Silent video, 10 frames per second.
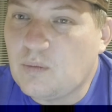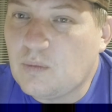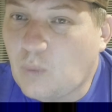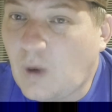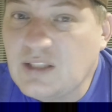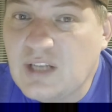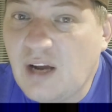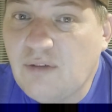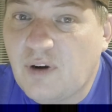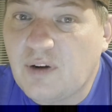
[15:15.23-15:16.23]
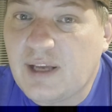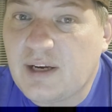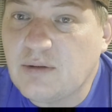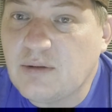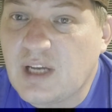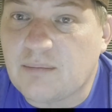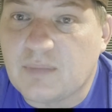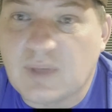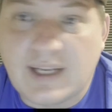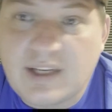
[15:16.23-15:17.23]
watch how far that goes up.
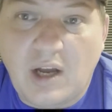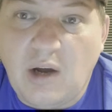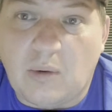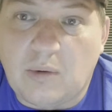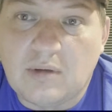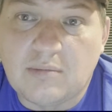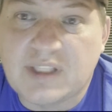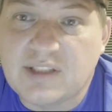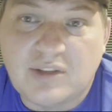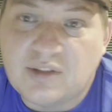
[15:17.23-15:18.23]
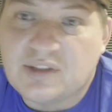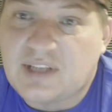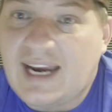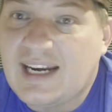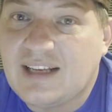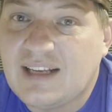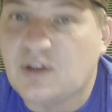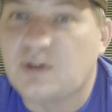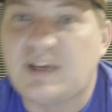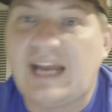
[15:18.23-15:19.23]
Let it go, because you're
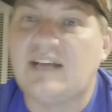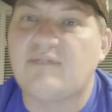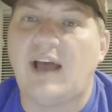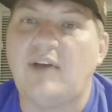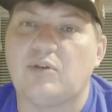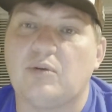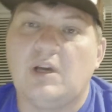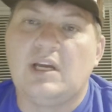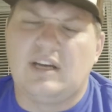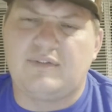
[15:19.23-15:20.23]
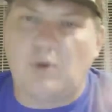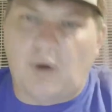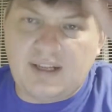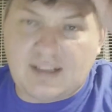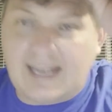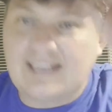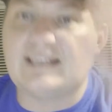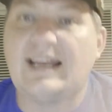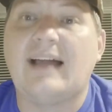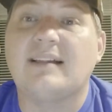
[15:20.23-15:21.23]
gaining value. If you already
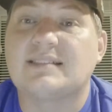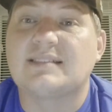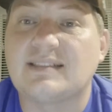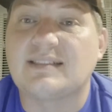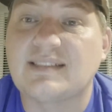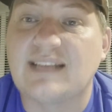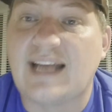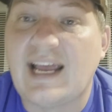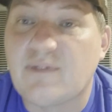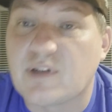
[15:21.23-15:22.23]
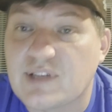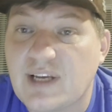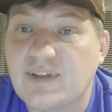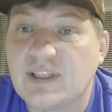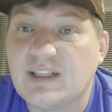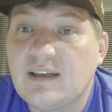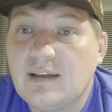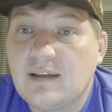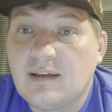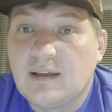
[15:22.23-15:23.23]
liked Dallas at 6.5 or 7,
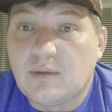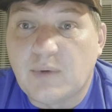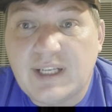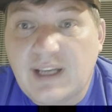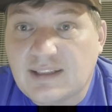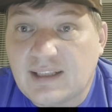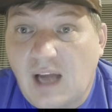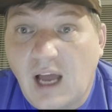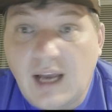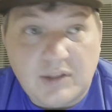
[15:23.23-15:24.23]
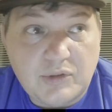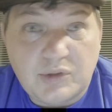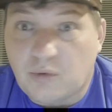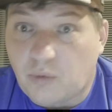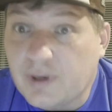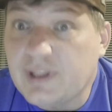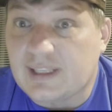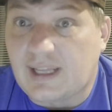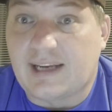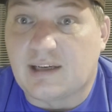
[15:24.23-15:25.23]
when it got to 9, you should really
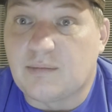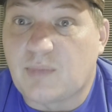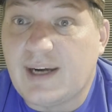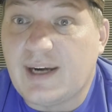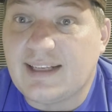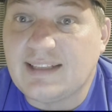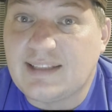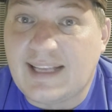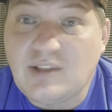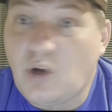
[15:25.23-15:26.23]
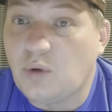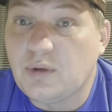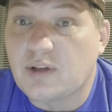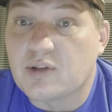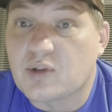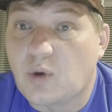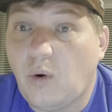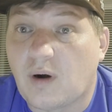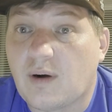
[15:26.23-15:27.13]
like them, right? That's a whole nother score.